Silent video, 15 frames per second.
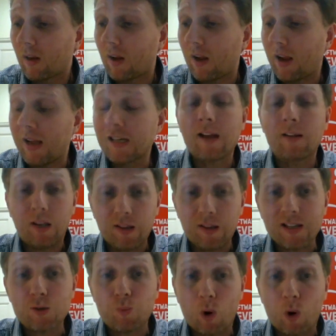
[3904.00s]
And I think
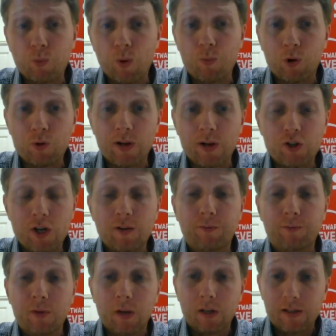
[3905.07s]
that's what we want to
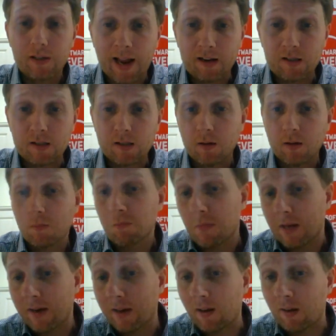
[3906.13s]
achieve next.
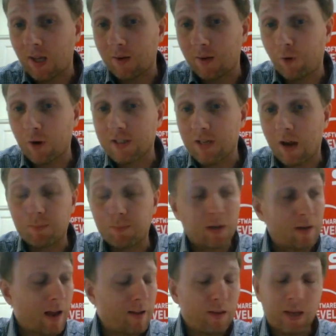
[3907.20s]
Another thing, for
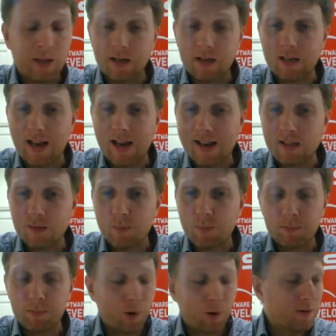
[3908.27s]
example, I think it hasn't
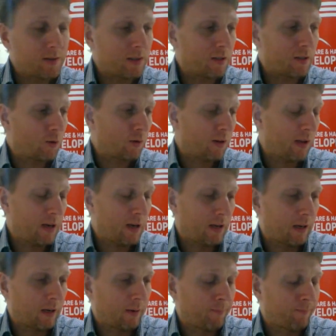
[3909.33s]
been posted to
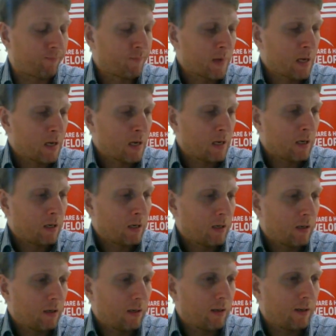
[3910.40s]
the
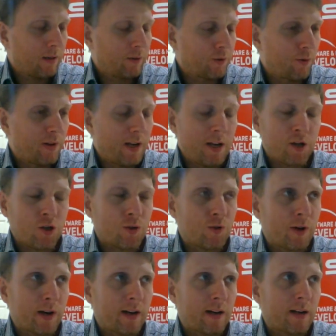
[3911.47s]
issue
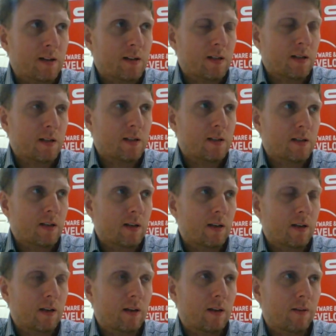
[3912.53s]
tracker yet, is
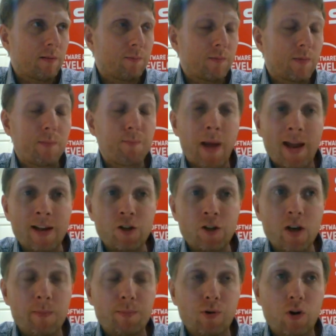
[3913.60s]
the badge
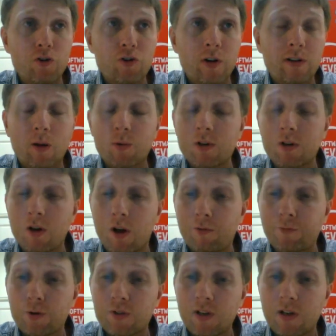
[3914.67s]
shape project. I would
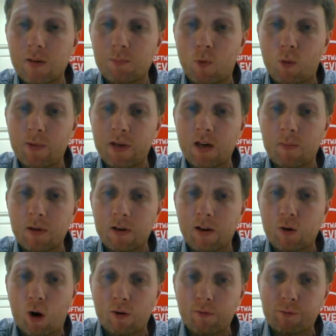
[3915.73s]
love to see it more becoming like
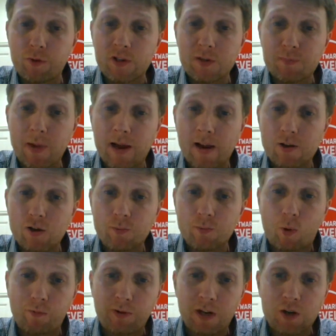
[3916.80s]
conference badge,
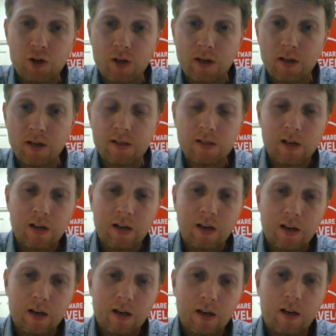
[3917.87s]
more features,
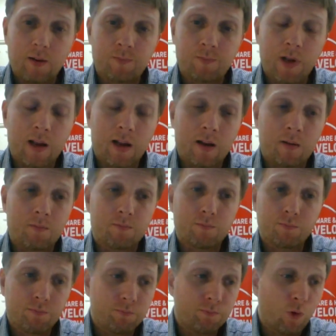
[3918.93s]

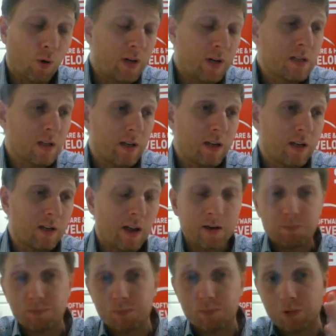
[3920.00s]
and more easily
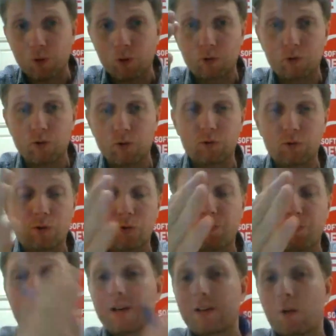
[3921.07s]
like
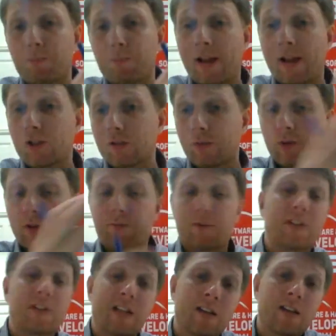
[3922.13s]
to print out badges for
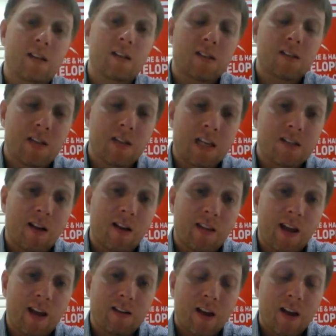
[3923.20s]
different sizes, things like
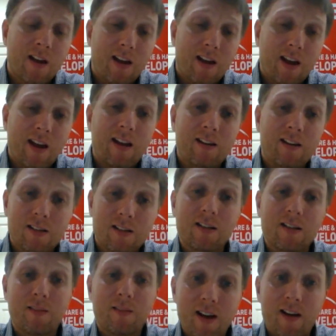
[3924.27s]
that. And
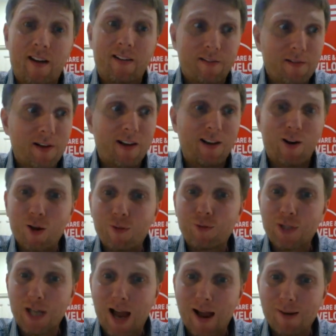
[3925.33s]
yeah, a lot
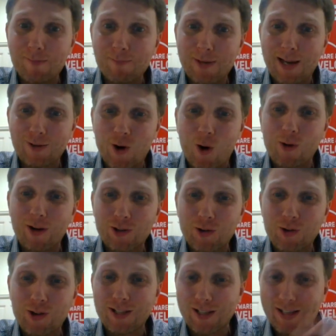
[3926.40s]
of time can go into
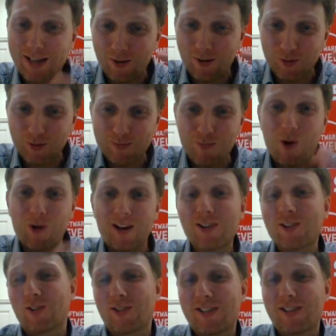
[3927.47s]
these kind of small
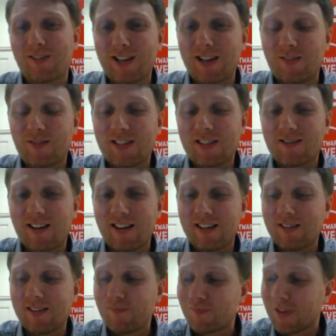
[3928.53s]
issues sometimes, right?
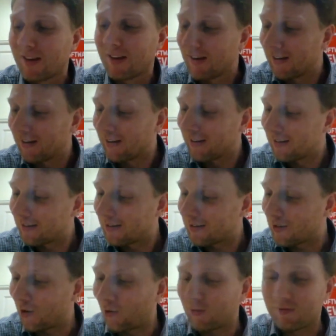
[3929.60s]
Absolutely.
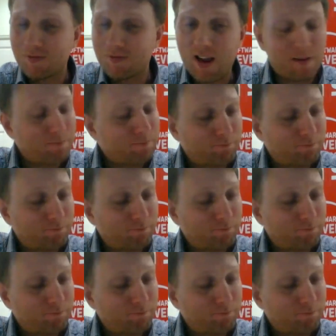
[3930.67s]
So yeah.